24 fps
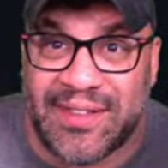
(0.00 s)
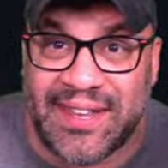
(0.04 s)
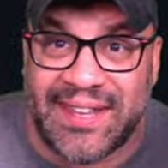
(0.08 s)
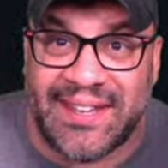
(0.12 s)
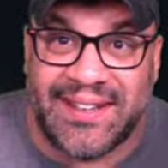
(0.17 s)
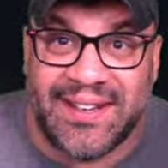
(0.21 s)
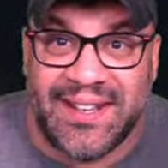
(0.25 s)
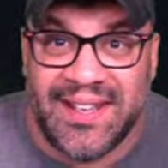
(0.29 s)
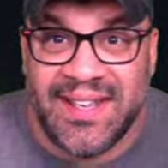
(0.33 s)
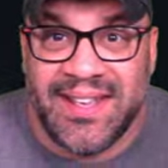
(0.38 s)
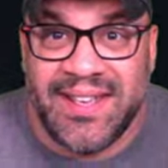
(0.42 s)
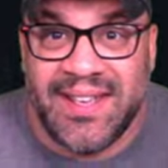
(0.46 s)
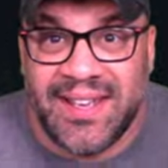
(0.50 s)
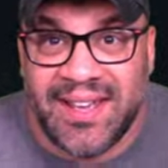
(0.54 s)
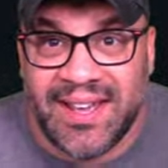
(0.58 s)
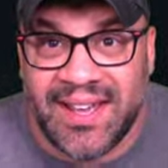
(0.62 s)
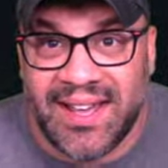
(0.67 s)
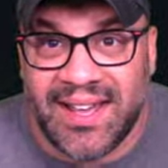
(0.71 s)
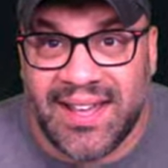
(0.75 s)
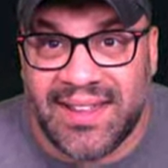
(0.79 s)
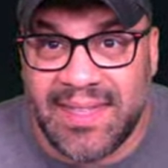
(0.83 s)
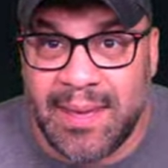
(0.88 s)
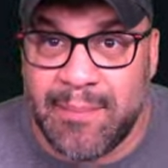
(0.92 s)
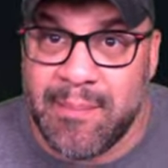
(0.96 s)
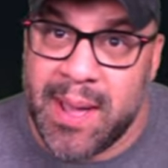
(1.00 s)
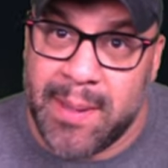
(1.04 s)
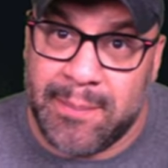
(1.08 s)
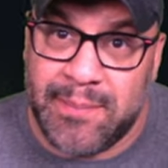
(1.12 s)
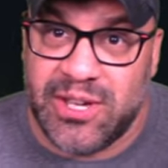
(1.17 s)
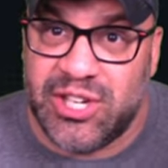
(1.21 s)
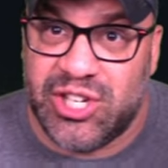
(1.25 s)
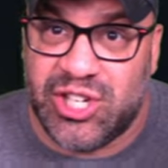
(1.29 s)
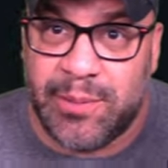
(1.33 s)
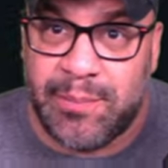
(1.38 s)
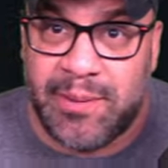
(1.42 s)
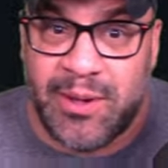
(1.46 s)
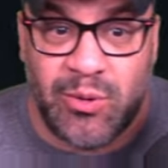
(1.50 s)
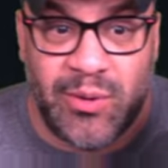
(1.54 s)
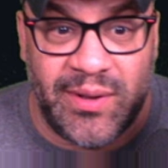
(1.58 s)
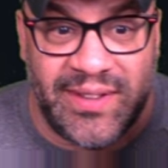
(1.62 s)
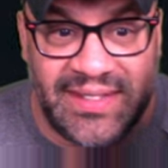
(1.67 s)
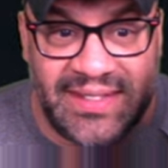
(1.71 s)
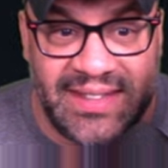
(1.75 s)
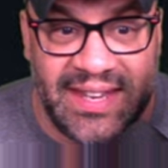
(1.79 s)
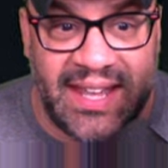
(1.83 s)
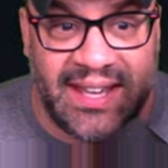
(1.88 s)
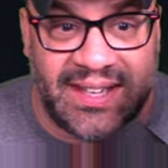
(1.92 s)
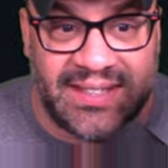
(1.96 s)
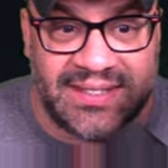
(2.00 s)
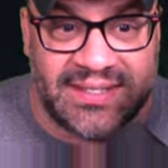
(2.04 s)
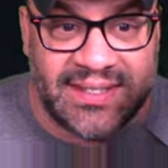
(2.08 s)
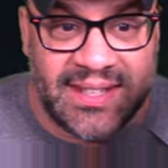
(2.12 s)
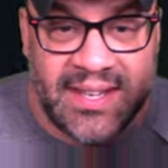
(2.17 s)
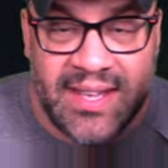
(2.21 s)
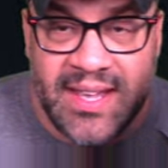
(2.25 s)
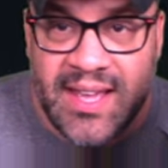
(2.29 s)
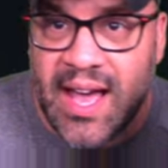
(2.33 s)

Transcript: that uh, they might be shipping with Nix.